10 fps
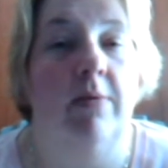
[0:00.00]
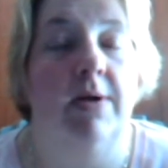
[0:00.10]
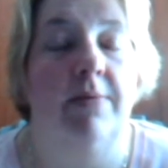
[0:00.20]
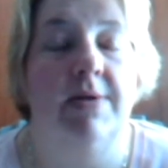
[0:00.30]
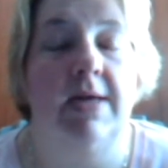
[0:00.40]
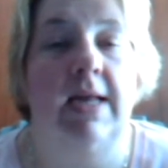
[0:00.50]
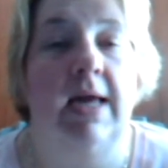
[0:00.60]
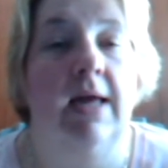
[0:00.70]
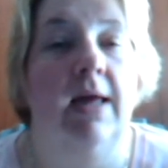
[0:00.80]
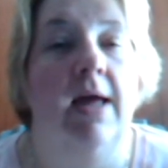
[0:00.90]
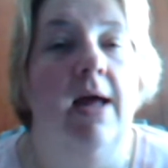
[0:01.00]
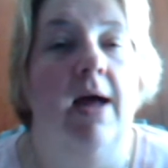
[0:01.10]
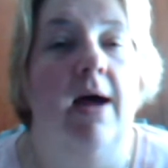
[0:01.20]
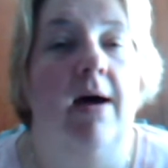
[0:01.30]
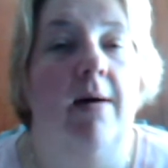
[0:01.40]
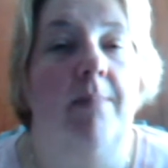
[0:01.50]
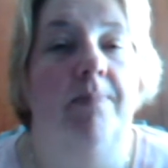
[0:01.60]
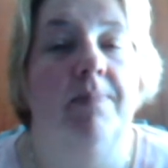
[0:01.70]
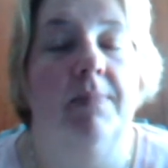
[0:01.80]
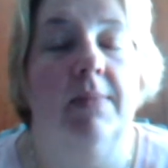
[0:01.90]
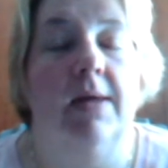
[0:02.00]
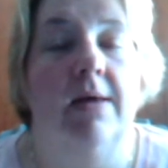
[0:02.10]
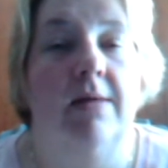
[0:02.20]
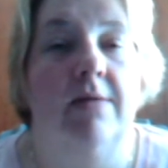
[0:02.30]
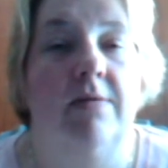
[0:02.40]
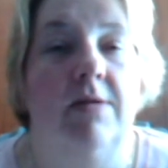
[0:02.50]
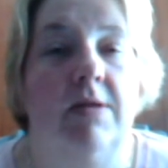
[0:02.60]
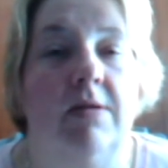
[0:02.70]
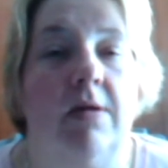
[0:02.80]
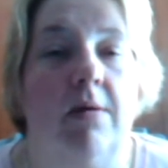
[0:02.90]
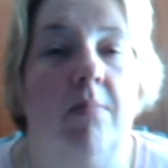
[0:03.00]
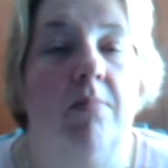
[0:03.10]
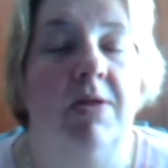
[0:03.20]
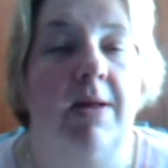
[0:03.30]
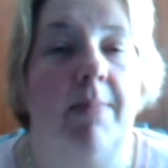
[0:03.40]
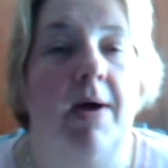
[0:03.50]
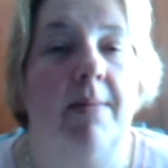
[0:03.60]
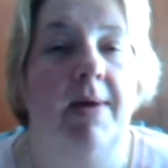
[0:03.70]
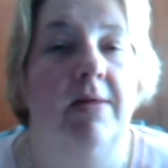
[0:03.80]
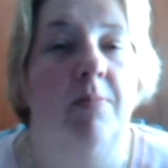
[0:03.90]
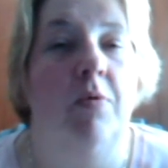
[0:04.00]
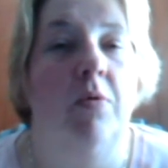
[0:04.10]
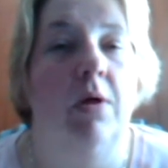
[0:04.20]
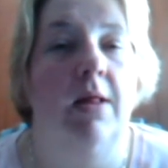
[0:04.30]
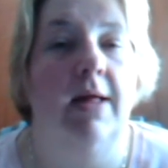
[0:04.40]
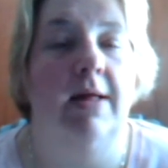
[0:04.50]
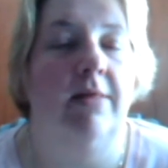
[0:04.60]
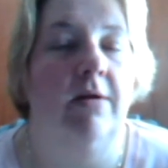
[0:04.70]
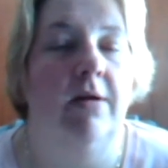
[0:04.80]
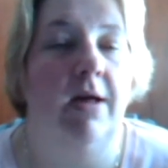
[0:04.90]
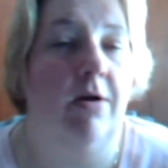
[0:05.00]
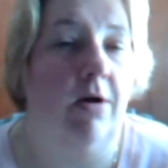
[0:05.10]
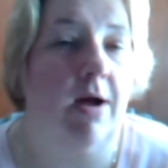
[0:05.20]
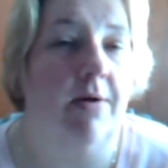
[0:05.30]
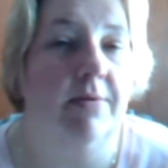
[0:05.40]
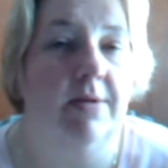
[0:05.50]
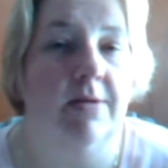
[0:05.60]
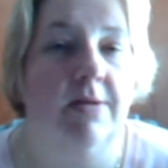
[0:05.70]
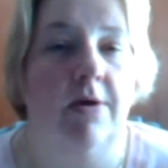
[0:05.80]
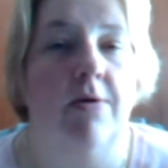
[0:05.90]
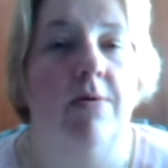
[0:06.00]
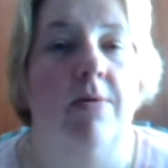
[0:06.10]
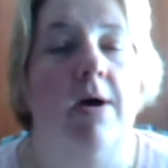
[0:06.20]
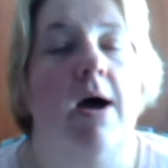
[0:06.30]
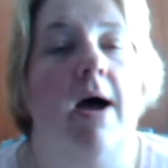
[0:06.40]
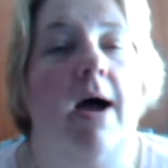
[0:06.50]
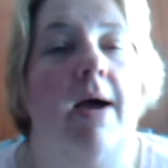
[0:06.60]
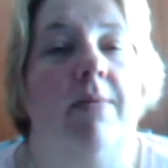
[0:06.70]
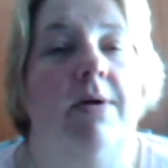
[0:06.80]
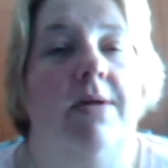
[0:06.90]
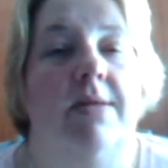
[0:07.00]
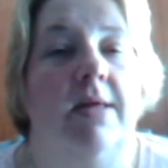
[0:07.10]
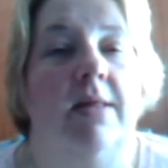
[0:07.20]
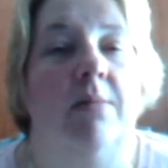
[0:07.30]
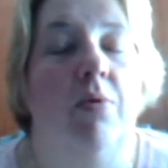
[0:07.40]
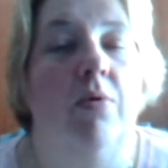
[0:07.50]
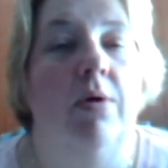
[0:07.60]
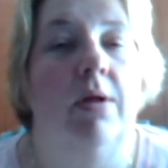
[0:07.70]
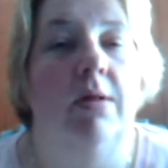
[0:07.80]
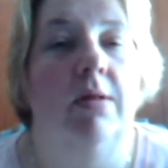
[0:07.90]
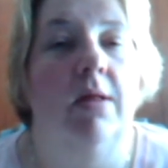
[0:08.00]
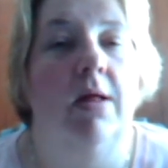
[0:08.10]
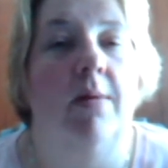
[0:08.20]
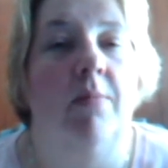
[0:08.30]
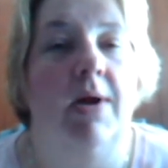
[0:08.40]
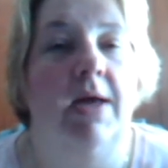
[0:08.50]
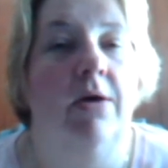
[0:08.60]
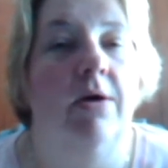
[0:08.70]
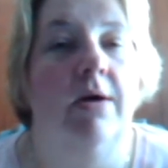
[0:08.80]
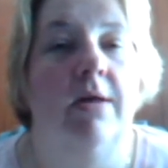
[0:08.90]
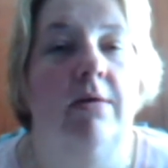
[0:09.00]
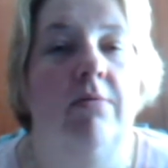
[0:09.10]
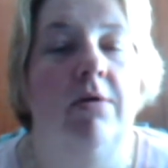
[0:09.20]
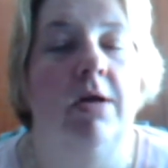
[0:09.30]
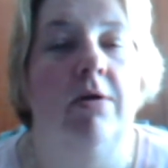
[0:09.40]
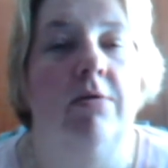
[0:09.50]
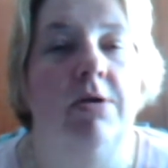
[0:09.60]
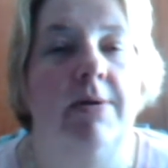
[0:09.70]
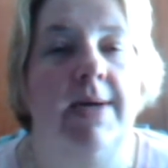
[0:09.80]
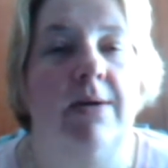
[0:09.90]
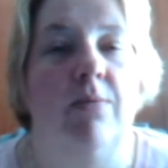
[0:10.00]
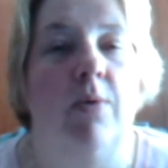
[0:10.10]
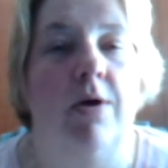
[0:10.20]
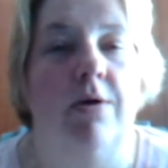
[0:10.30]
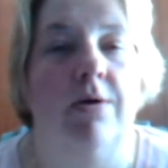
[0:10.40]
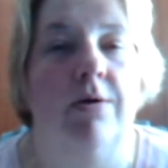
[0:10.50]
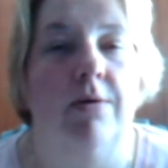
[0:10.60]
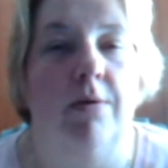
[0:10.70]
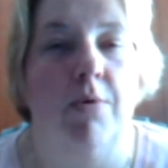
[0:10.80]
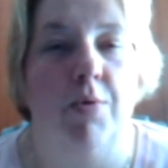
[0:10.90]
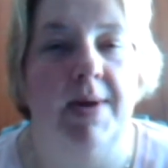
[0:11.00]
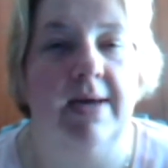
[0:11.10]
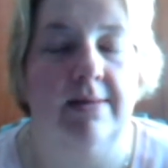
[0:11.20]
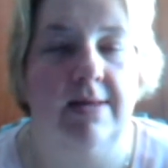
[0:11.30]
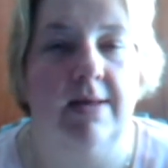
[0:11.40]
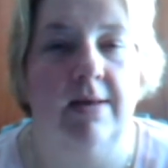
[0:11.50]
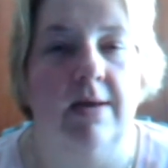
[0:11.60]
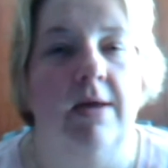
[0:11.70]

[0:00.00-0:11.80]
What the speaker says: what I was eating. His stepmom has a pool at her house, so I was in the pool when I could, doing water aerobics and